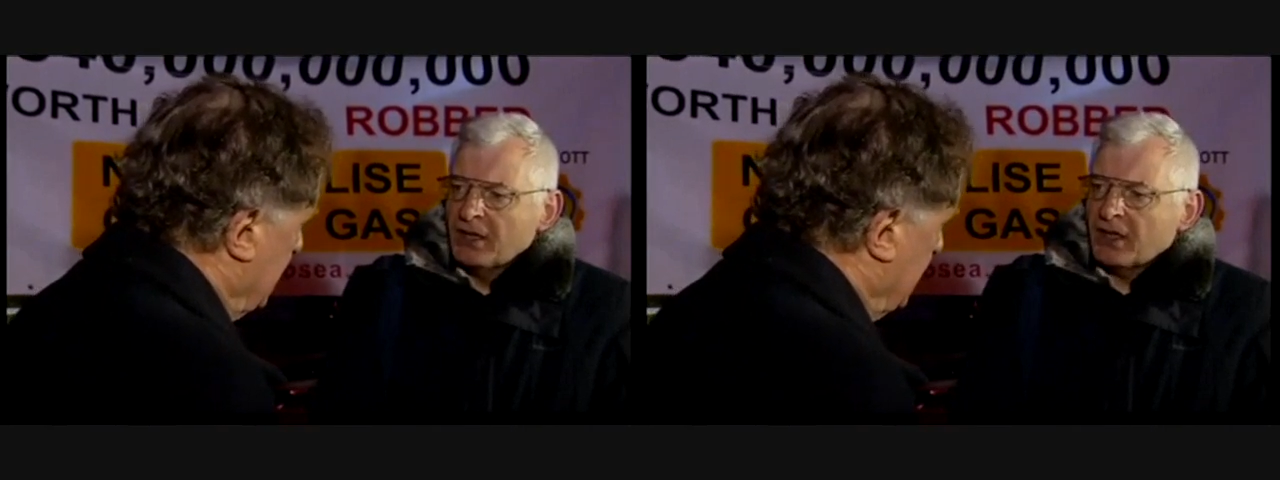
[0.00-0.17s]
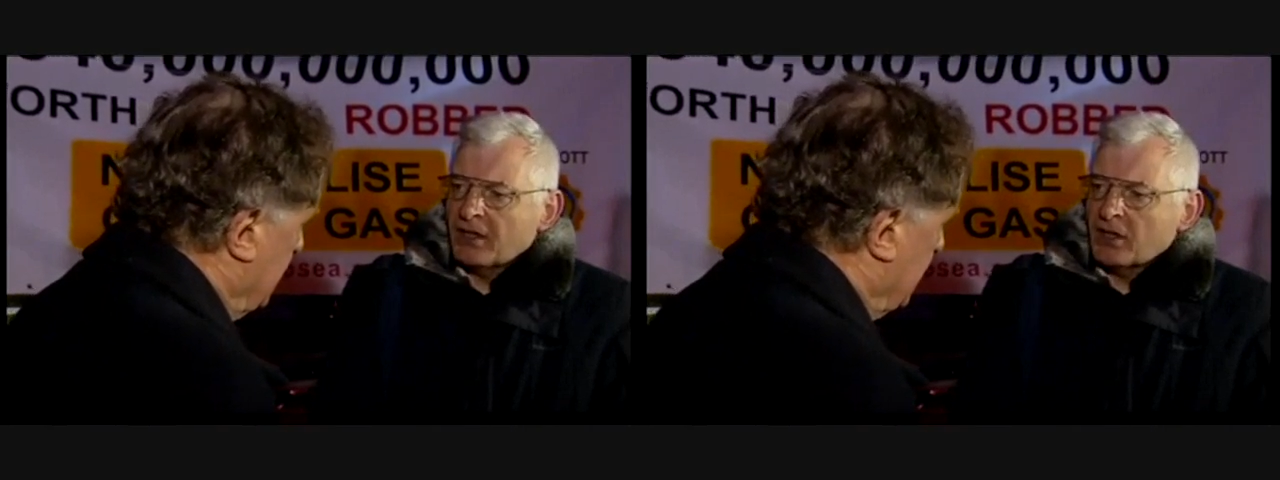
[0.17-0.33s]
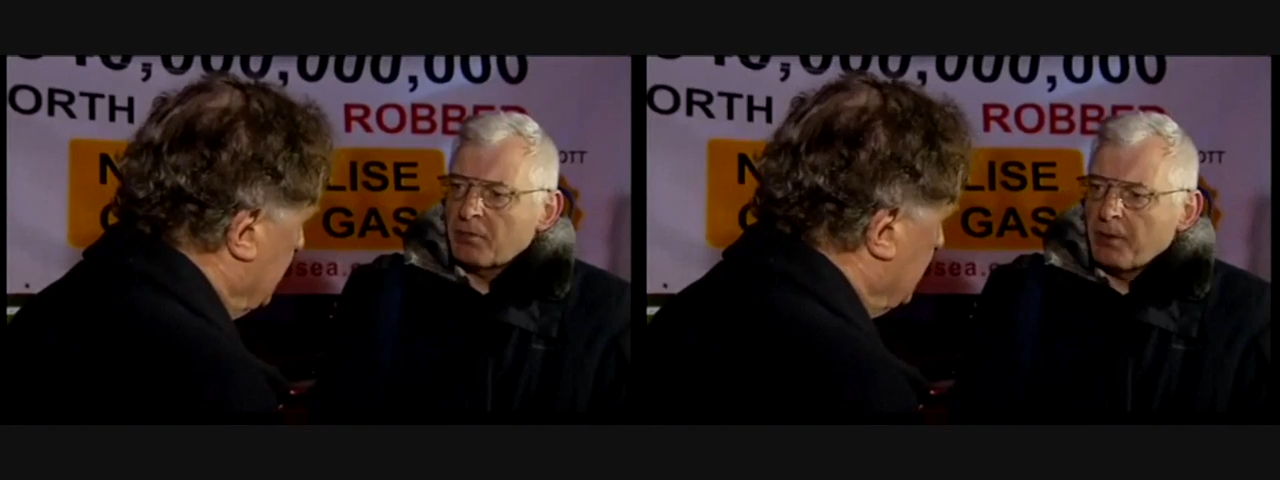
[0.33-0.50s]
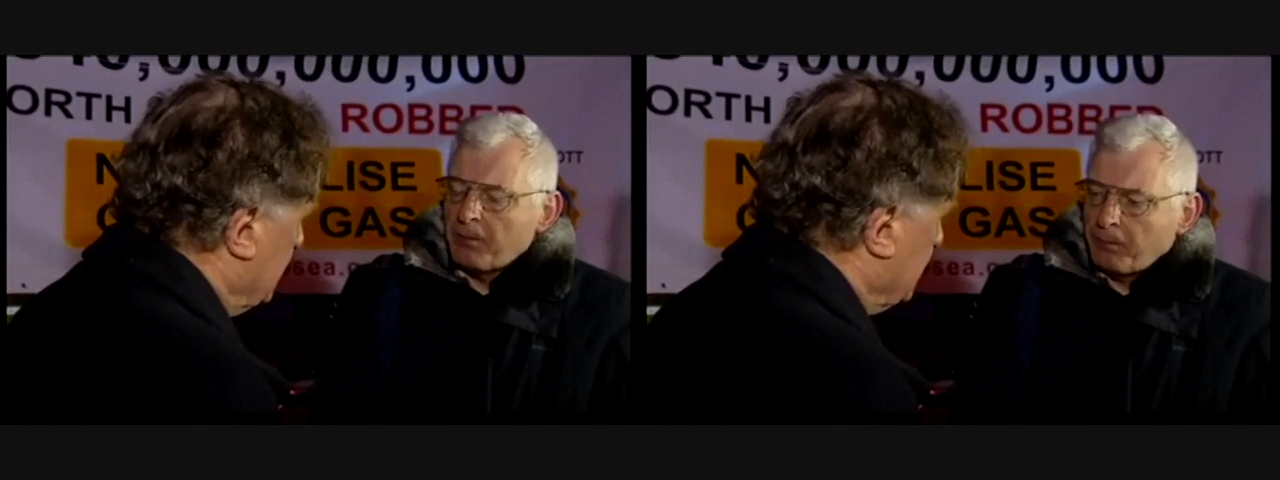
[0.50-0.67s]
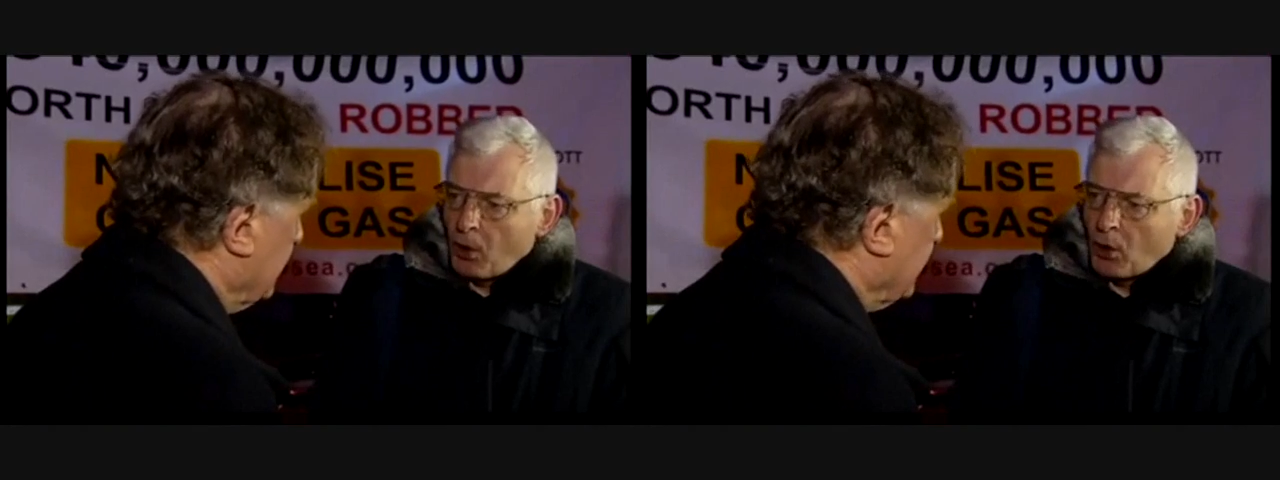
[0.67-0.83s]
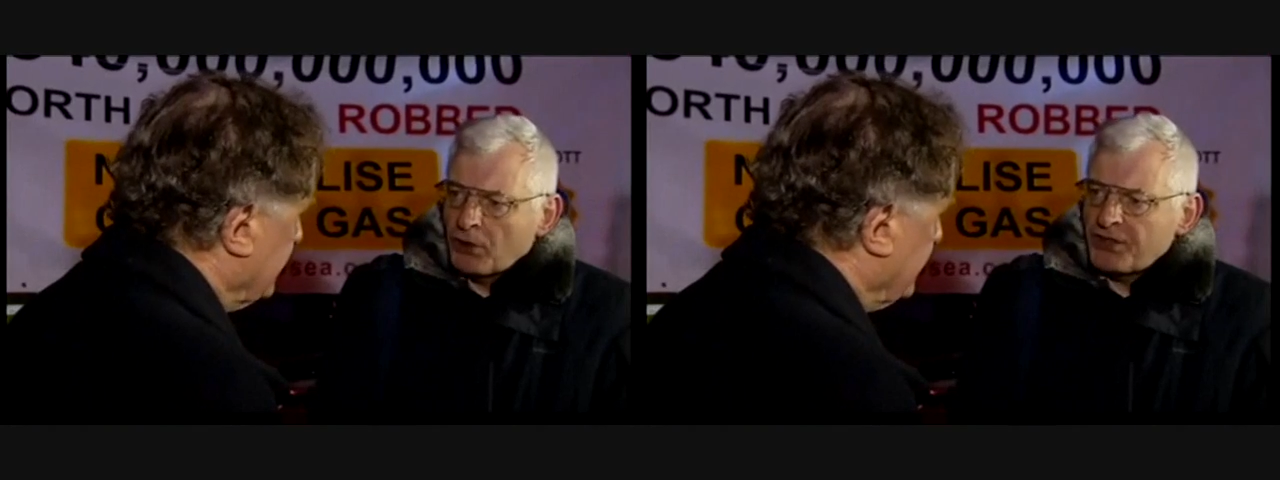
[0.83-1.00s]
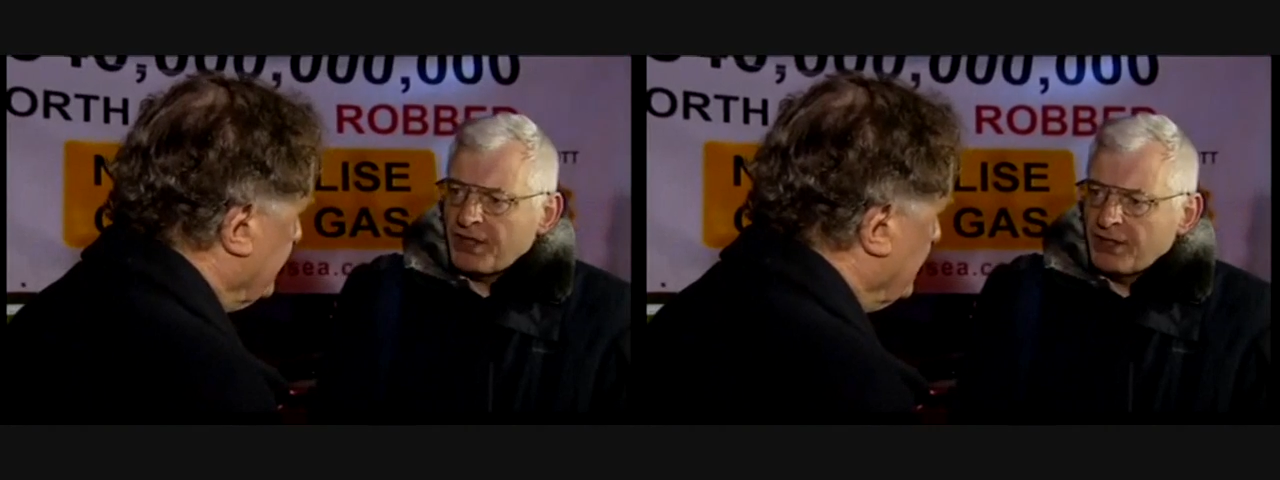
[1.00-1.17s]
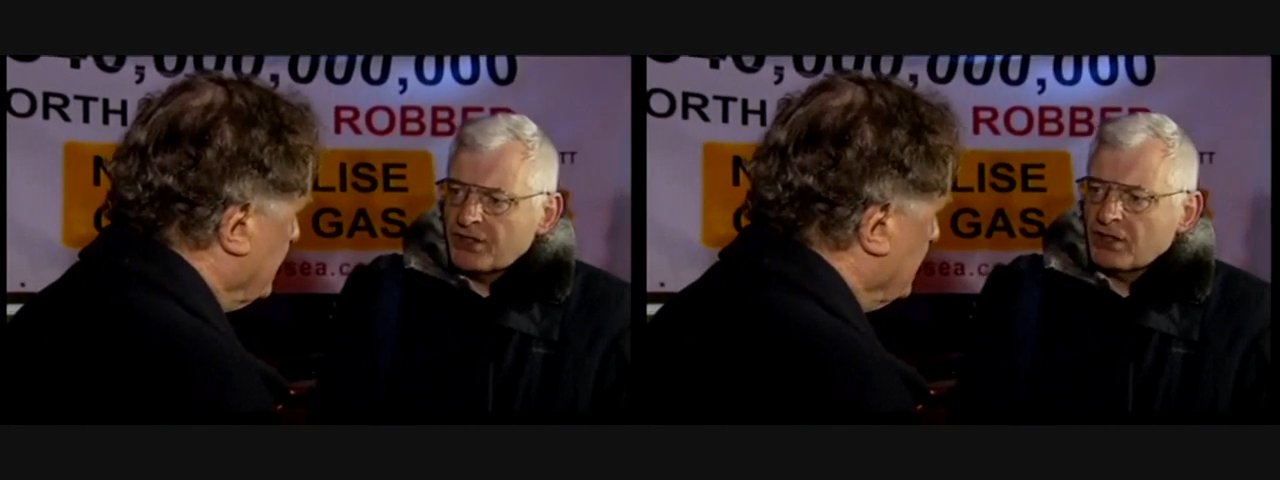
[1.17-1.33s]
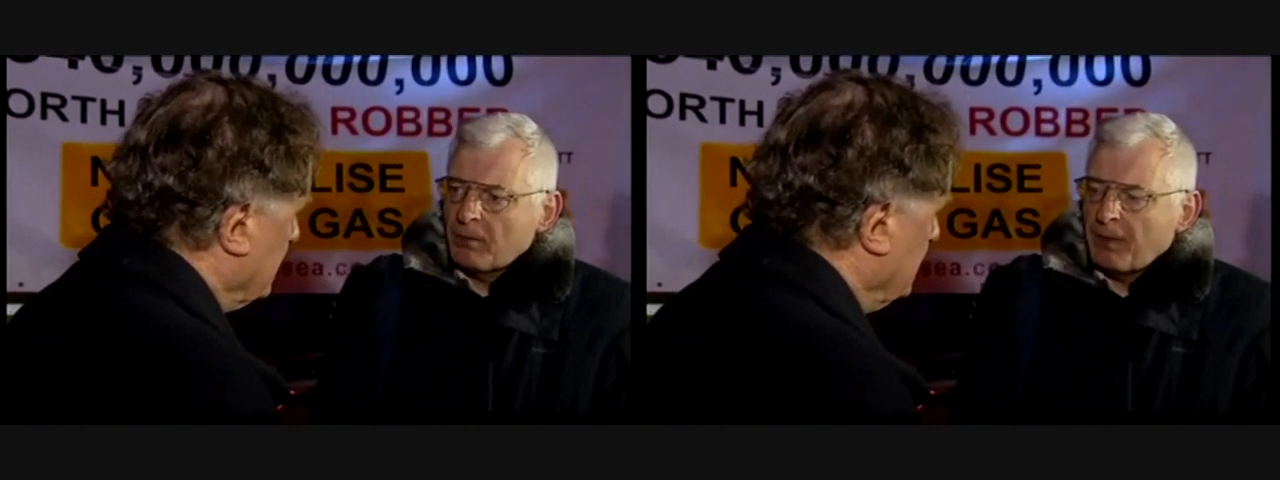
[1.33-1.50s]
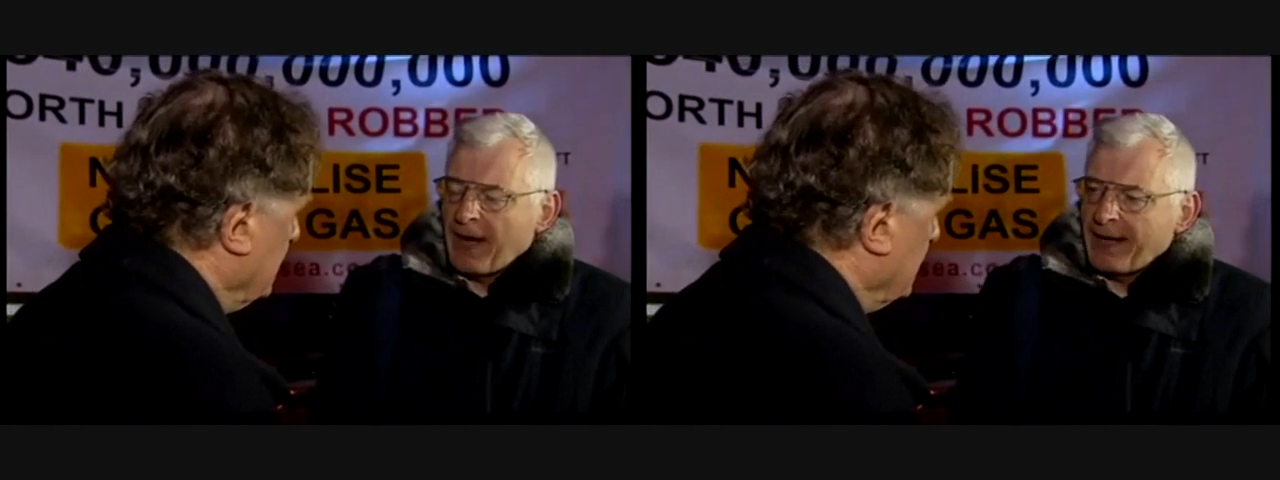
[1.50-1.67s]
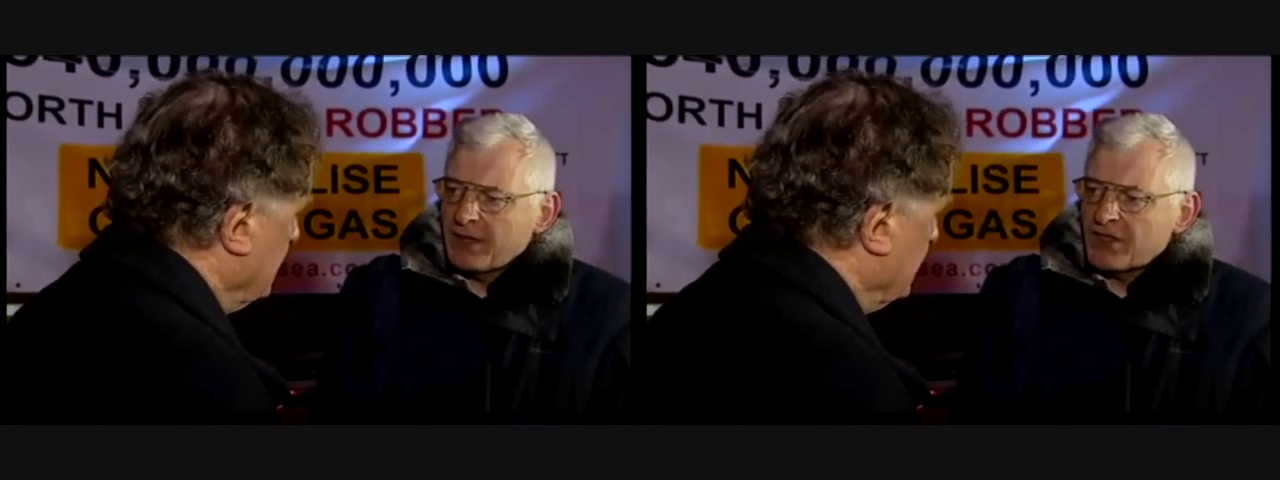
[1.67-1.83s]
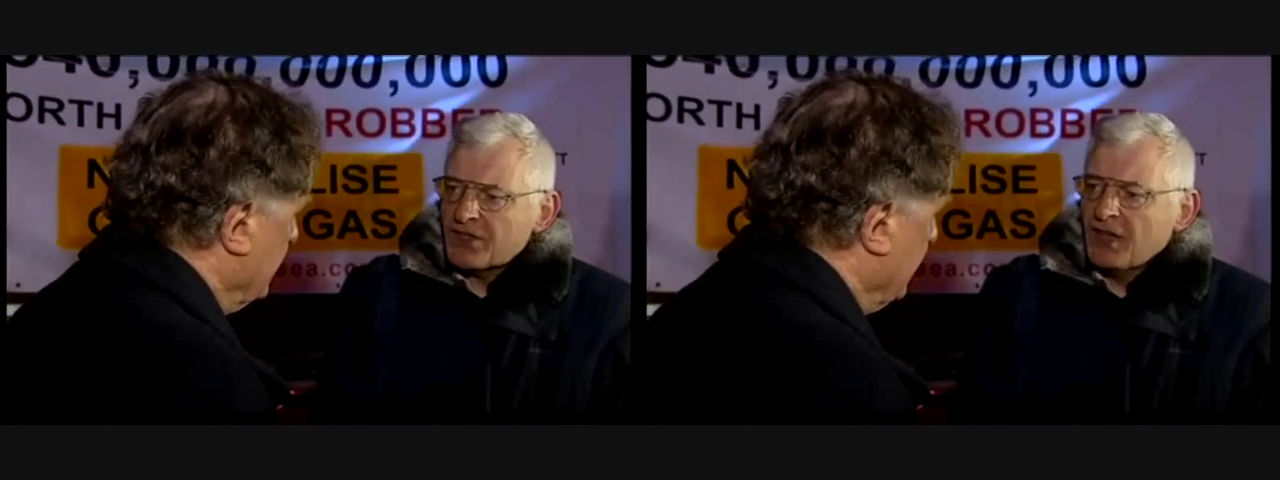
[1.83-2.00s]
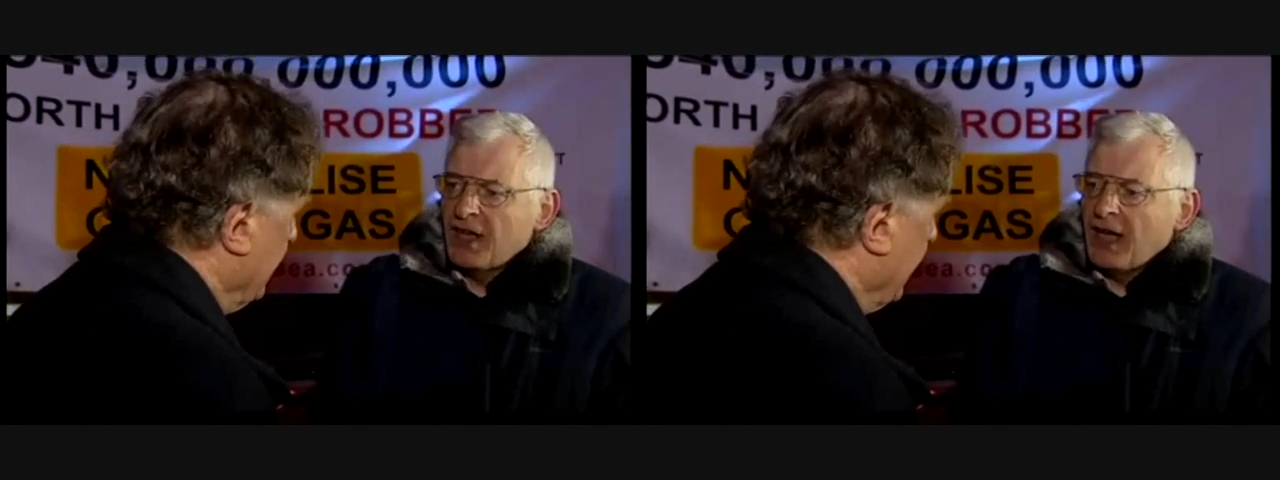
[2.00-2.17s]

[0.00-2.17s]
that are to be poured into the banks,